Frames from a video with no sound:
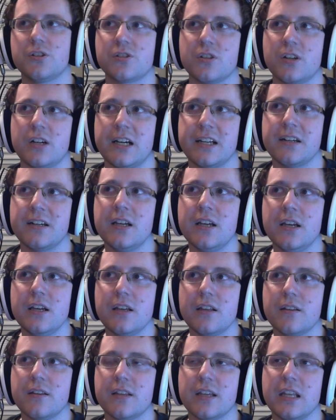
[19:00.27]
slot
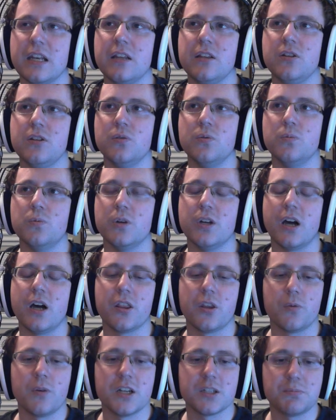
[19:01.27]
that you would
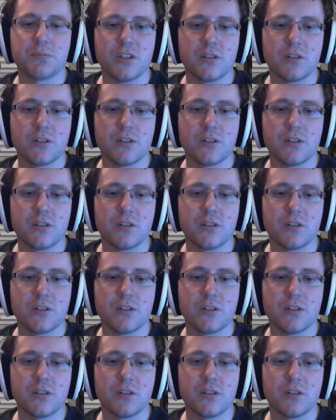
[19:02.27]
otherwise be